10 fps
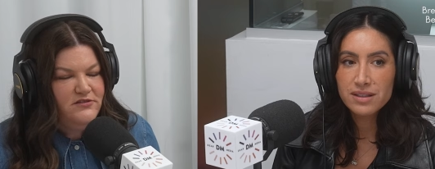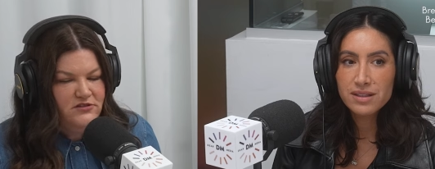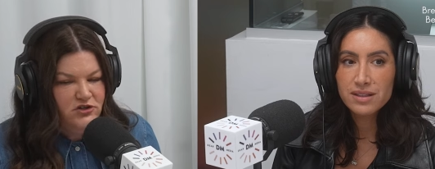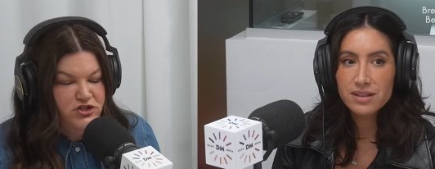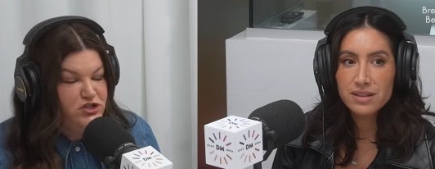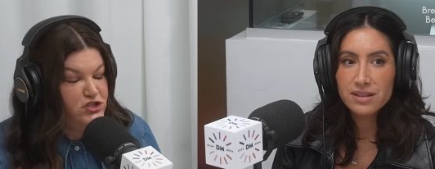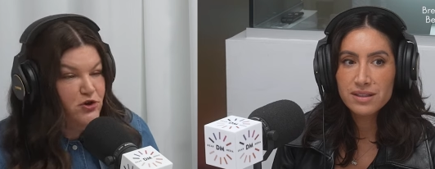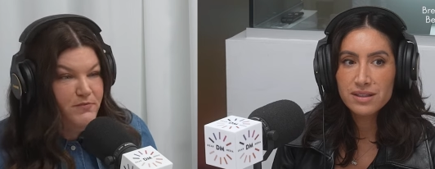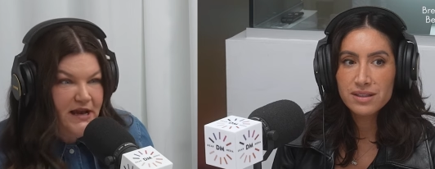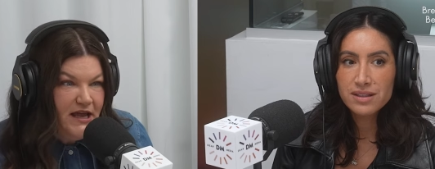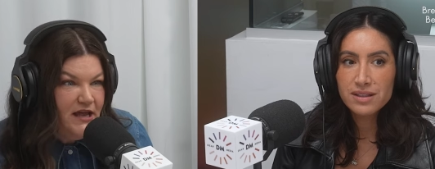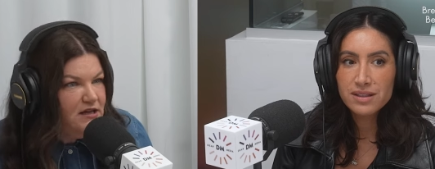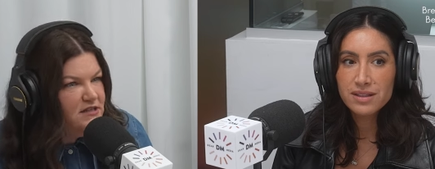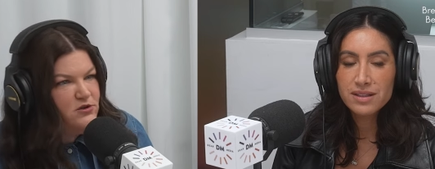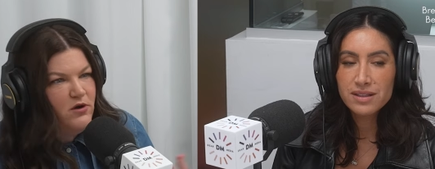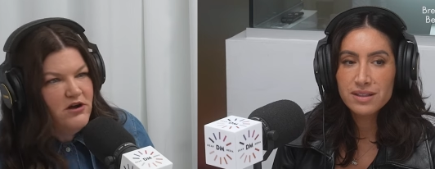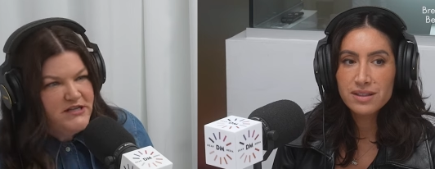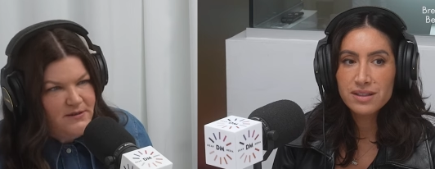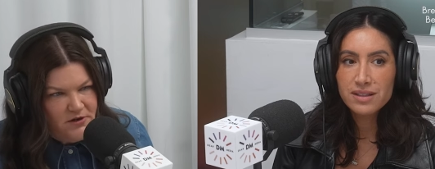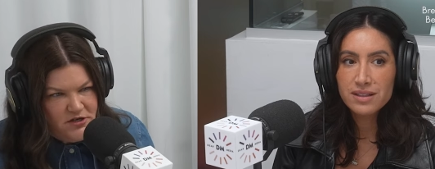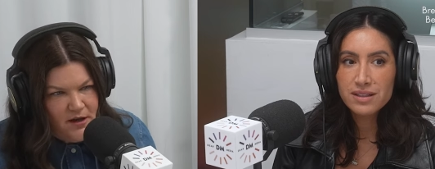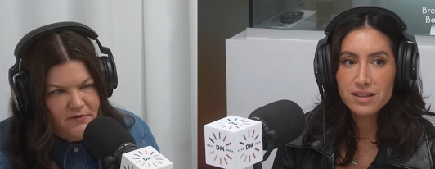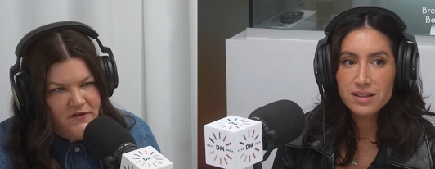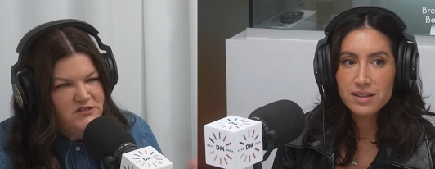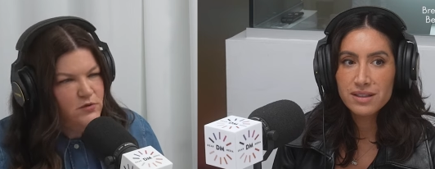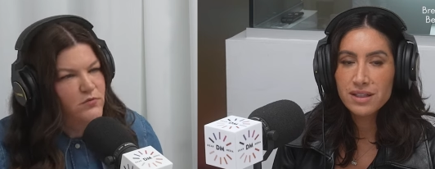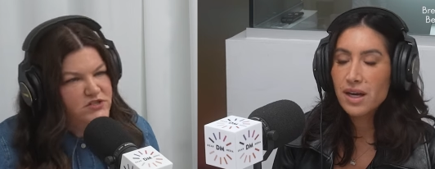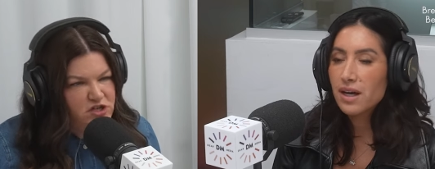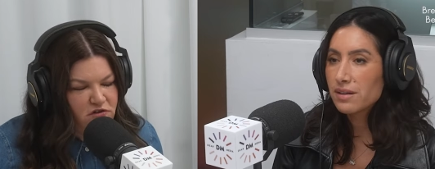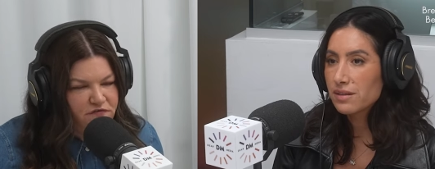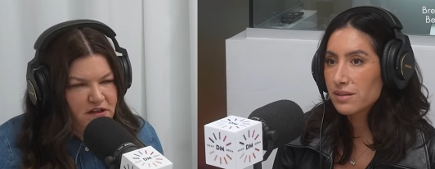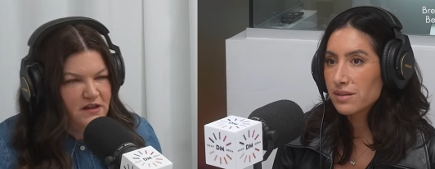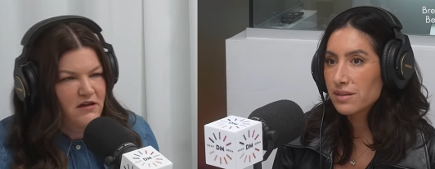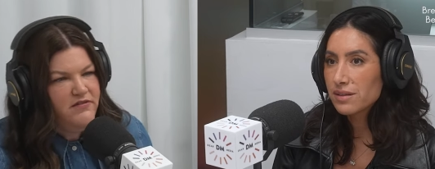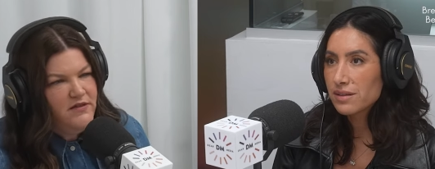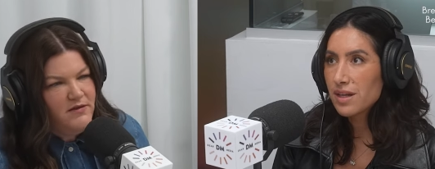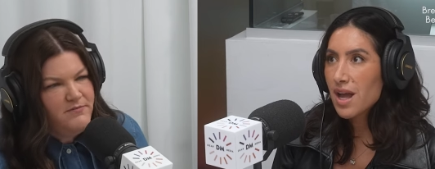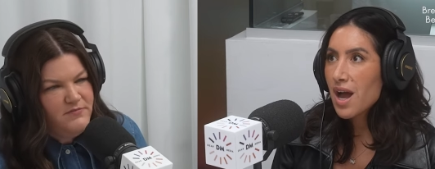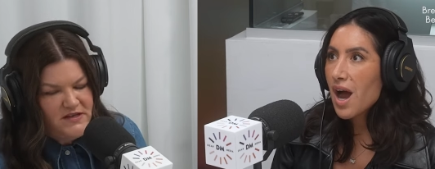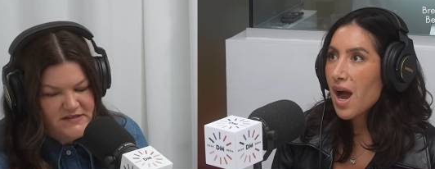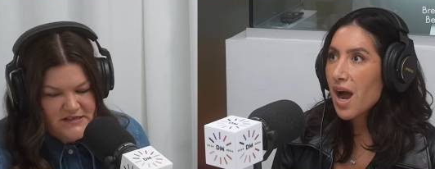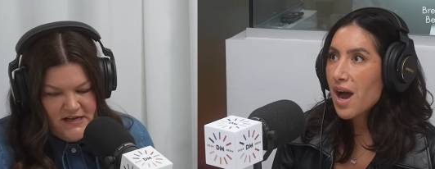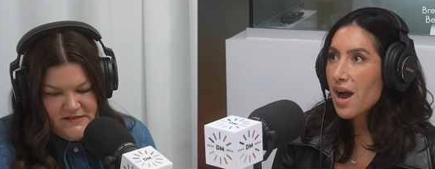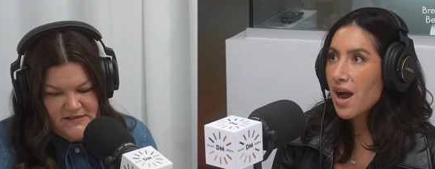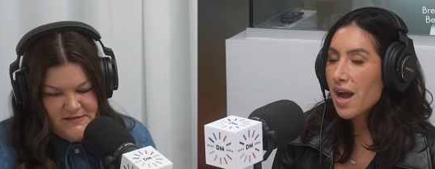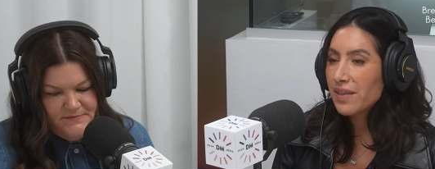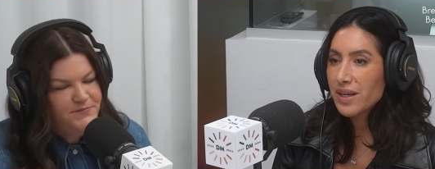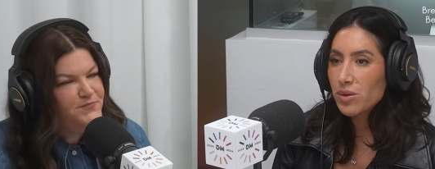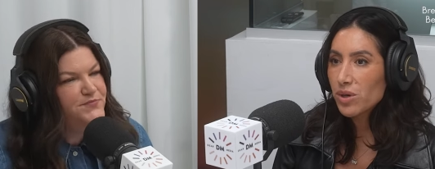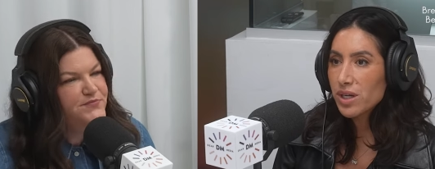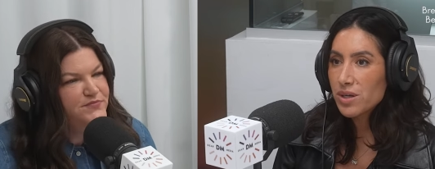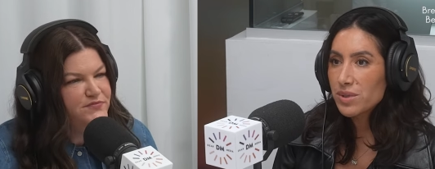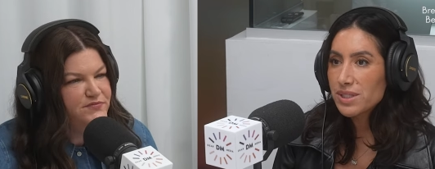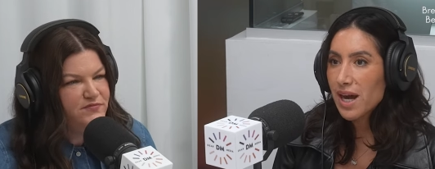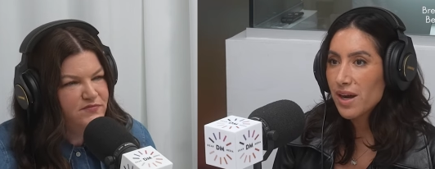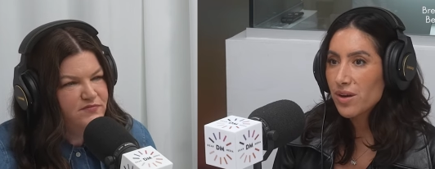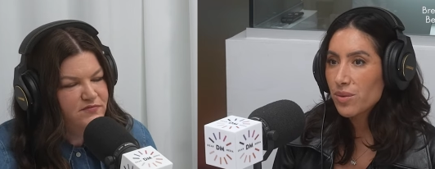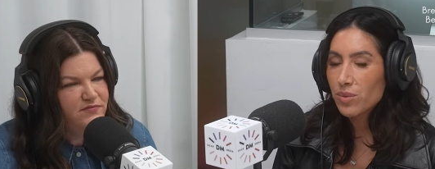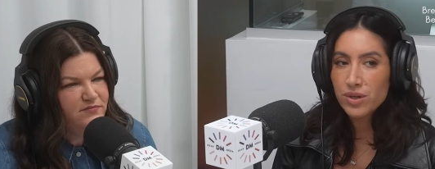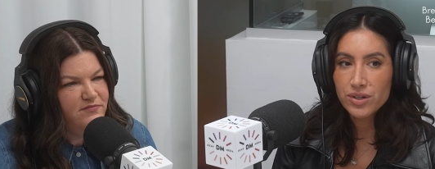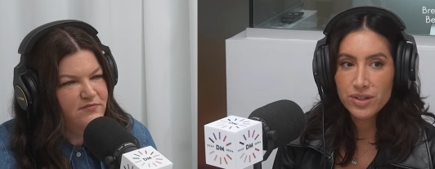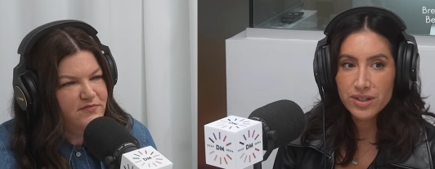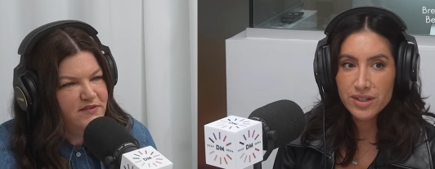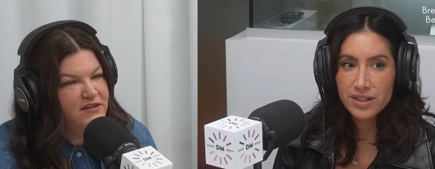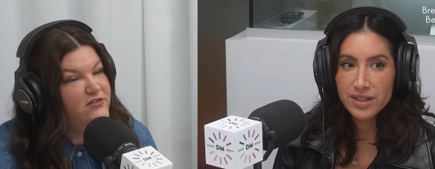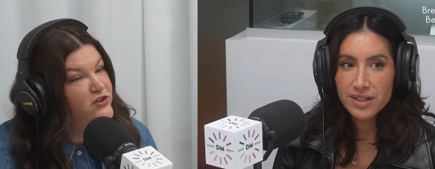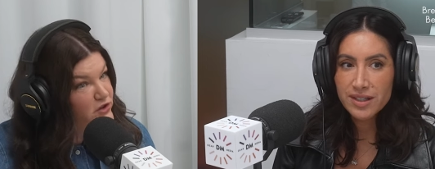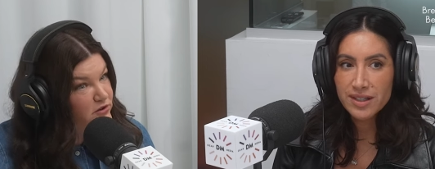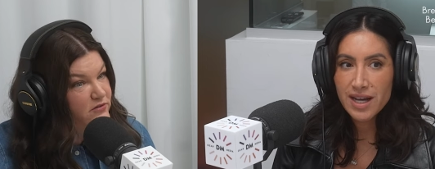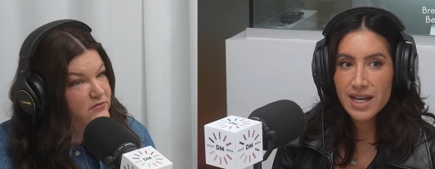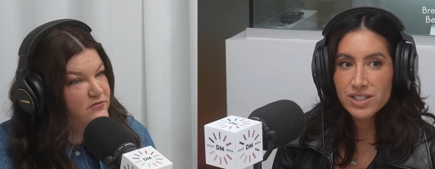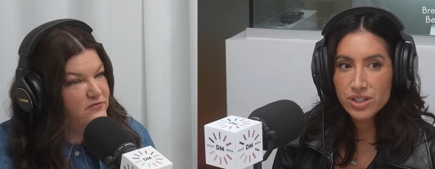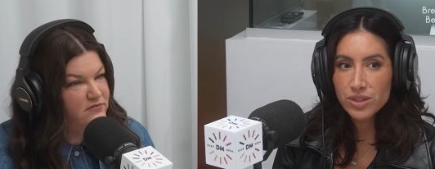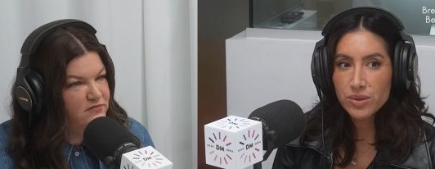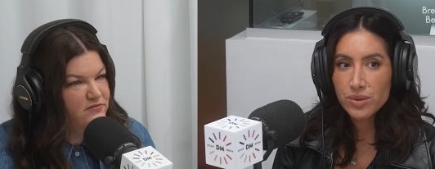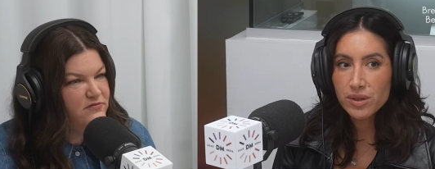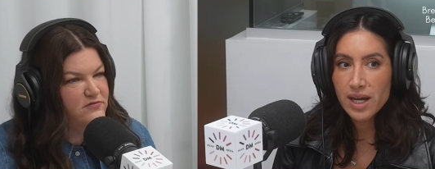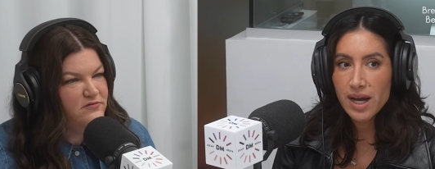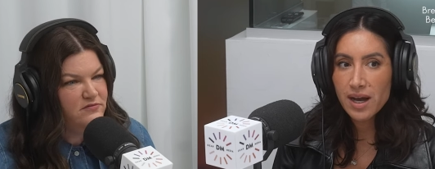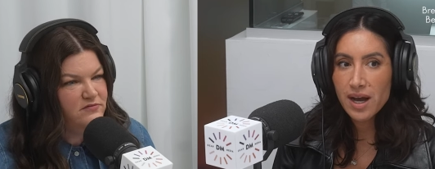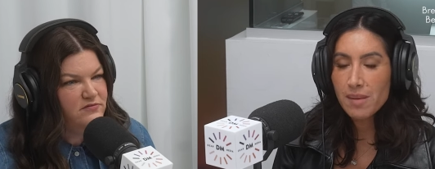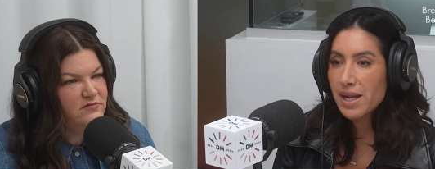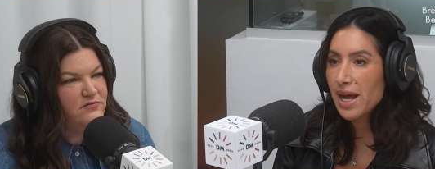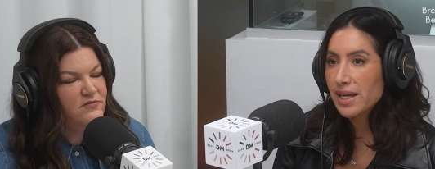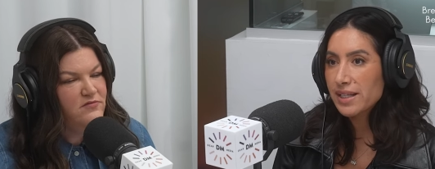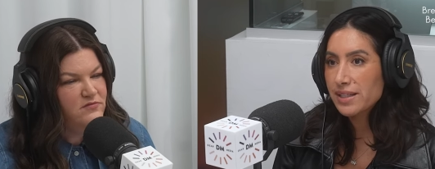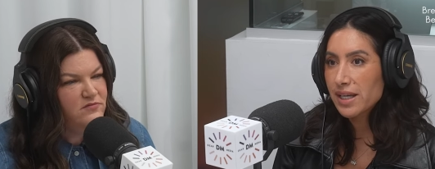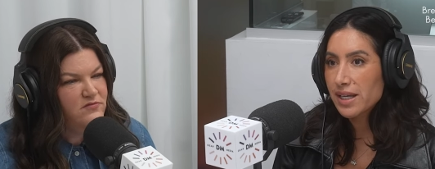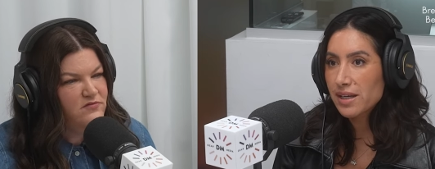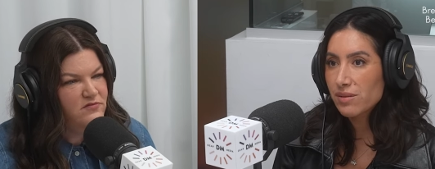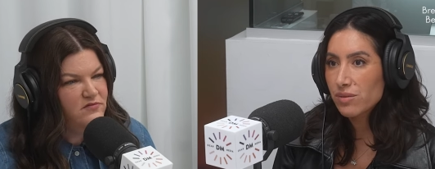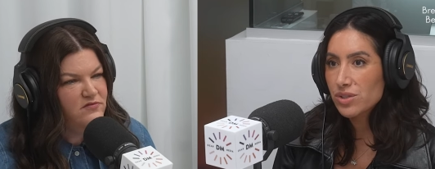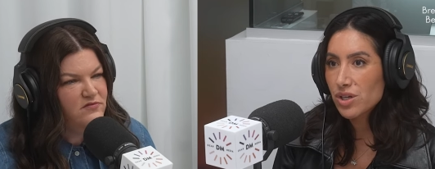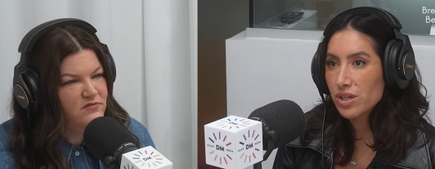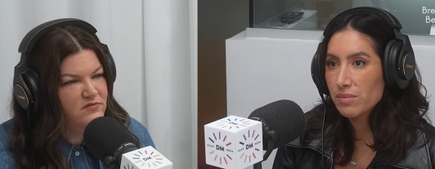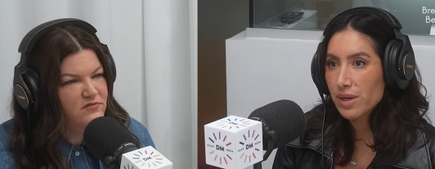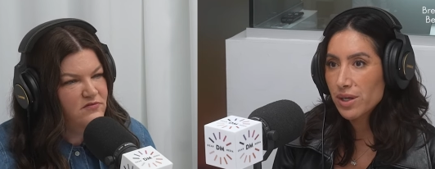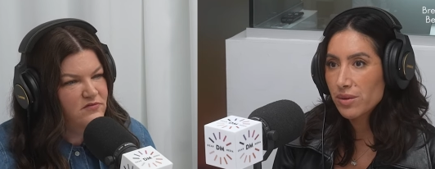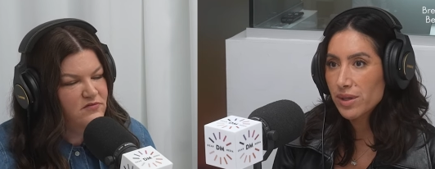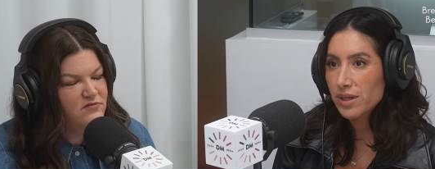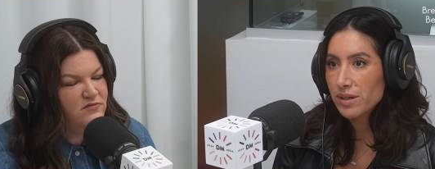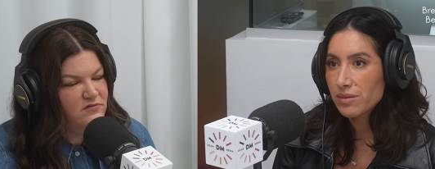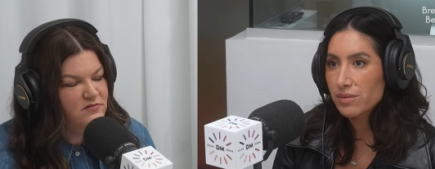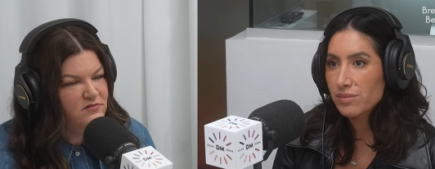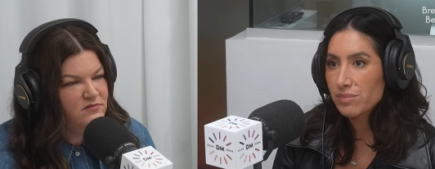Speaker 1: there's just so many. It's so hard to keep on top of it. So, what's yeah. your feeling on them these days? I
Speaker 2: think we're going to retire the word. You do? I do. Yeah. Mm-hmm. I mean, I like started my career